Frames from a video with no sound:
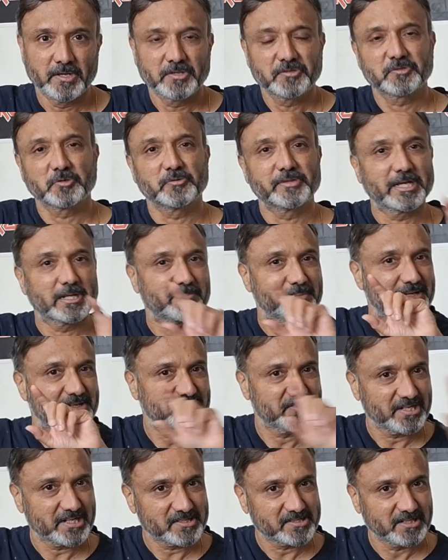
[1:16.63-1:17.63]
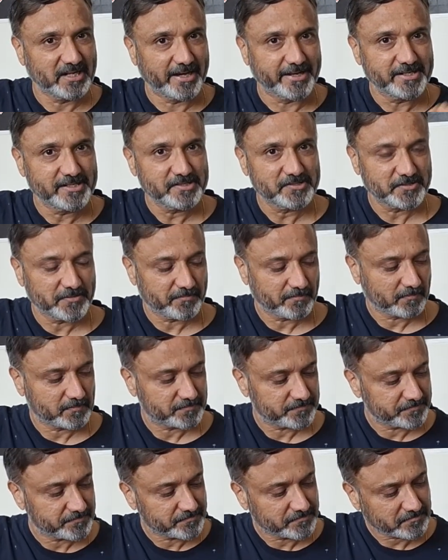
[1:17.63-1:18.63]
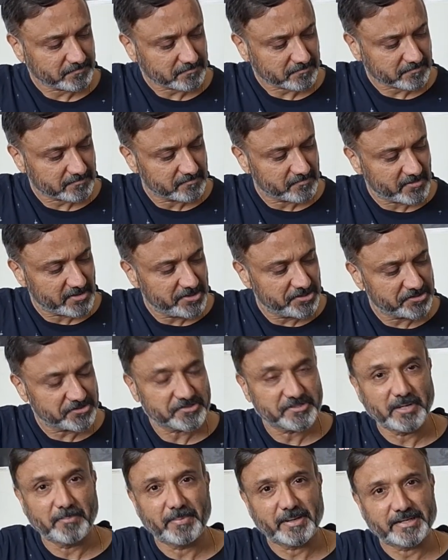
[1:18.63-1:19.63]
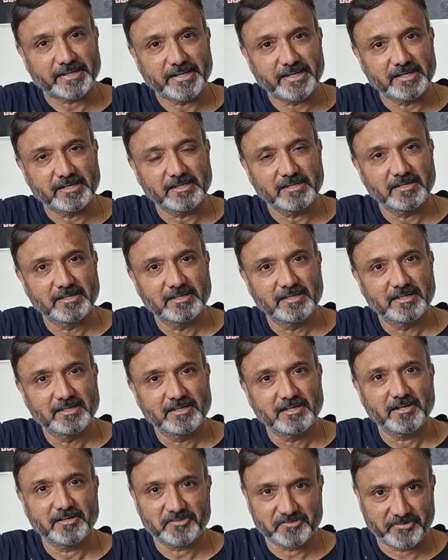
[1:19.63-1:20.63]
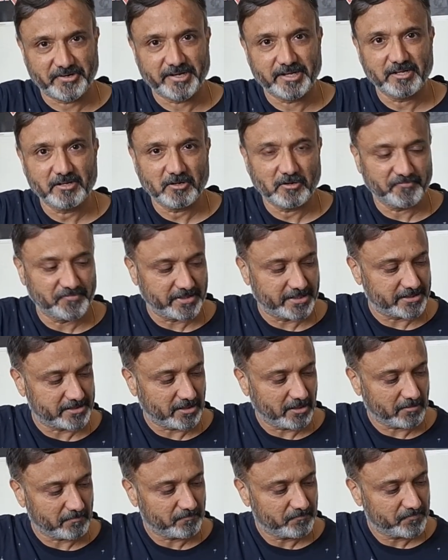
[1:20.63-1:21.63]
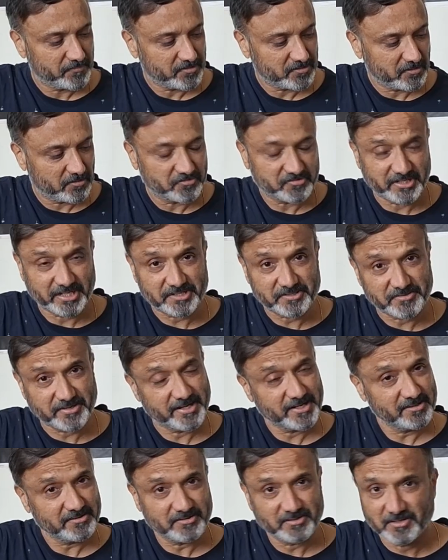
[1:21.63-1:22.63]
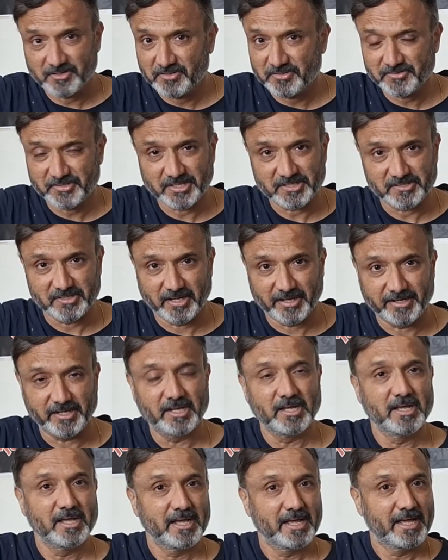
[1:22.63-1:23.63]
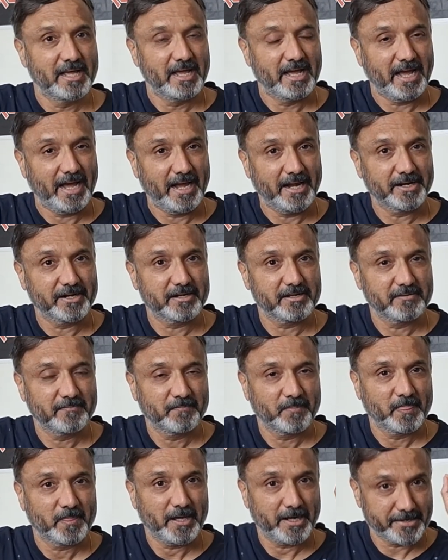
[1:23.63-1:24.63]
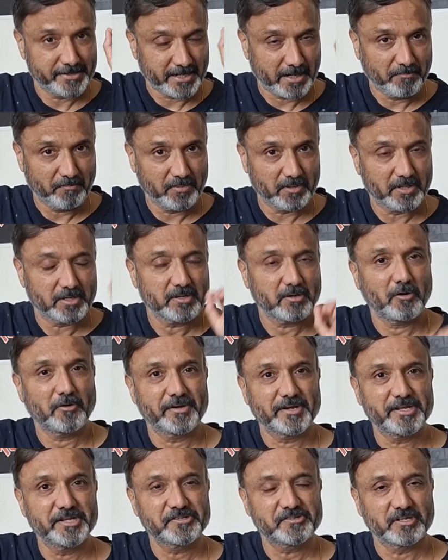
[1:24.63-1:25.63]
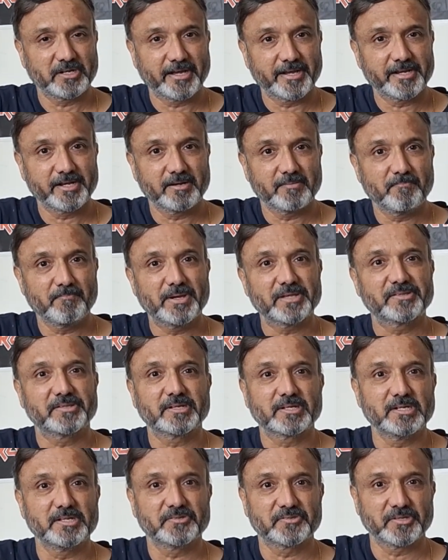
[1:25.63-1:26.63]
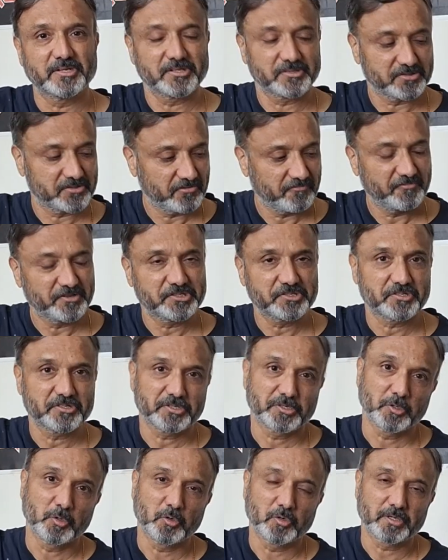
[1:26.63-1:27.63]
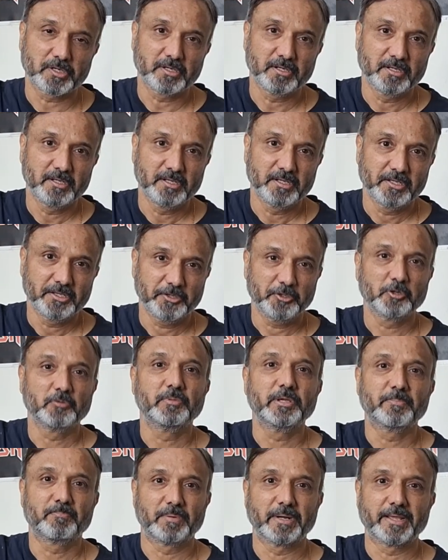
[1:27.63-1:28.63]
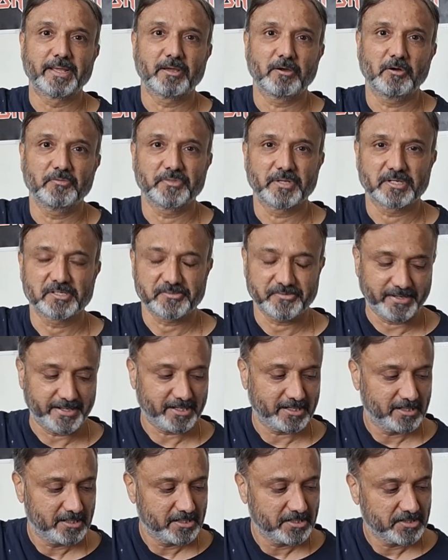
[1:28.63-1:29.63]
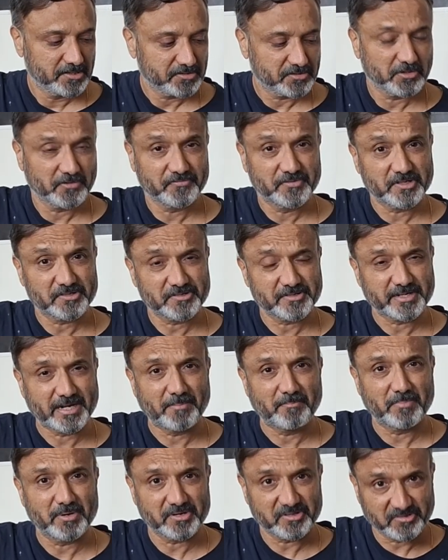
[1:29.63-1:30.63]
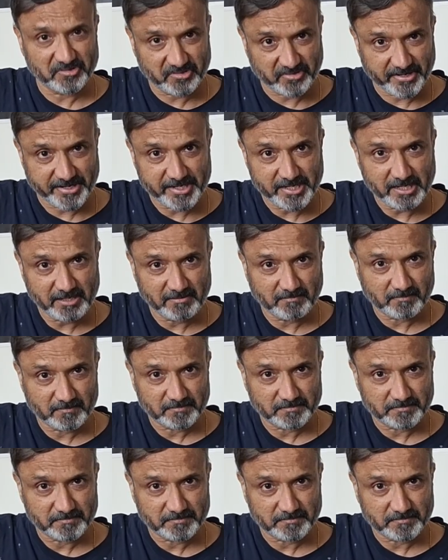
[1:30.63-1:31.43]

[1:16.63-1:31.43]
So there'll be 6 lines, each depicting a string of the guitar. So 6 strings, 6 lines. And a number on each line basically says which note you'll be playing on that string. So if there's a number 3,